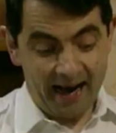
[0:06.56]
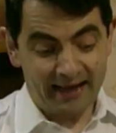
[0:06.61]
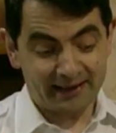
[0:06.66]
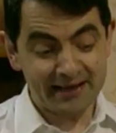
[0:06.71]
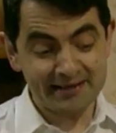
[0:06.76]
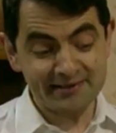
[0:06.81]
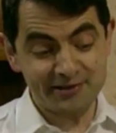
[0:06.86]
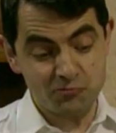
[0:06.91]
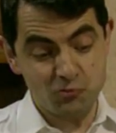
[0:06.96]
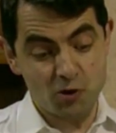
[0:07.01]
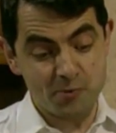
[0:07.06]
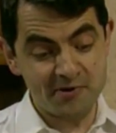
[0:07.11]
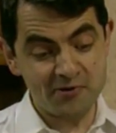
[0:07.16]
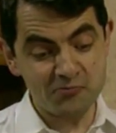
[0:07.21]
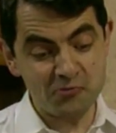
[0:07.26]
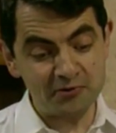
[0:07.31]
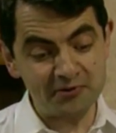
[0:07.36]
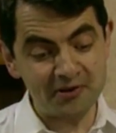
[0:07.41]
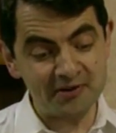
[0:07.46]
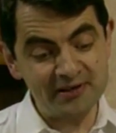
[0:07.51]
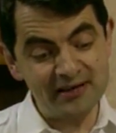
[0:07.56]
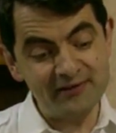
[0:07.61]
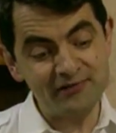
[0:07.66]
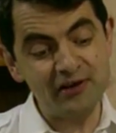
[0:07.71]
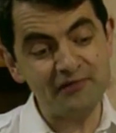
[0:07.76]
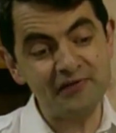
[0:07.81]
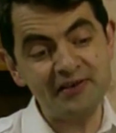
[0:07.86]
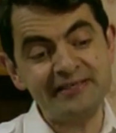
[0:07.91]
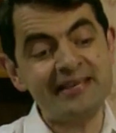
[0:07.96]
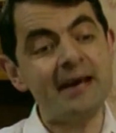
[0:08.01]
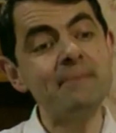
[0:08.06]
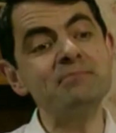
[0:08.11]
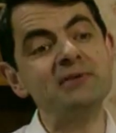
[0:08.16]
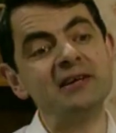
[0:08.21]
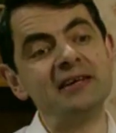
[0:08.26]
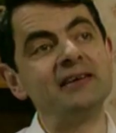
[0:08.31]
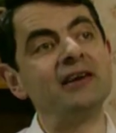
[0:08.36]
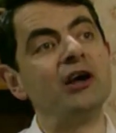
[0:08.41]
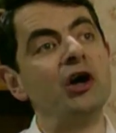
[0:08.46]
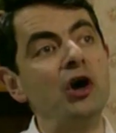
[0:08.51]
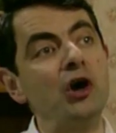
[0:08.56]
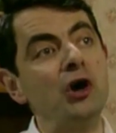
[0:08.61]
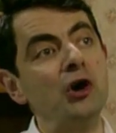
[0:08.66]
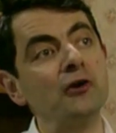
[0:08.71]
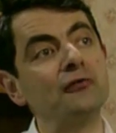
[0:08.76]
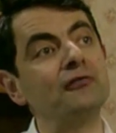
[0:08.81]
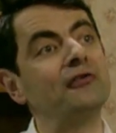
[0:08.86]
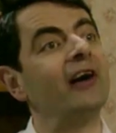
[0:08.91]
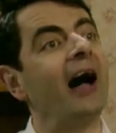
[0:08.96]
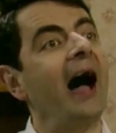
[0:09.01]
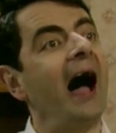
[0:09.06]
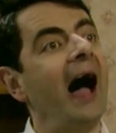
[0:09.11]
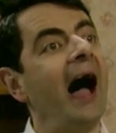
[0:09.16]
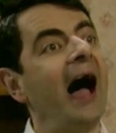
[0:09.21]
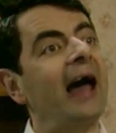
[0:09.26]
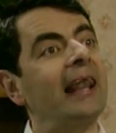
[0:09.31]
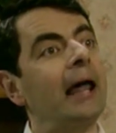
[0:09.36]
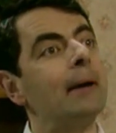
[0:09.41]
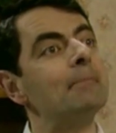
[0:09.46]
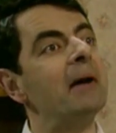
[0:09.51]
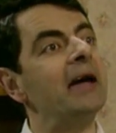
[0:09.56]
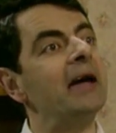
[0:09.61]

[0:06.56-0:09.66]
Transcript: A lesser woman would not even have attempted earth a la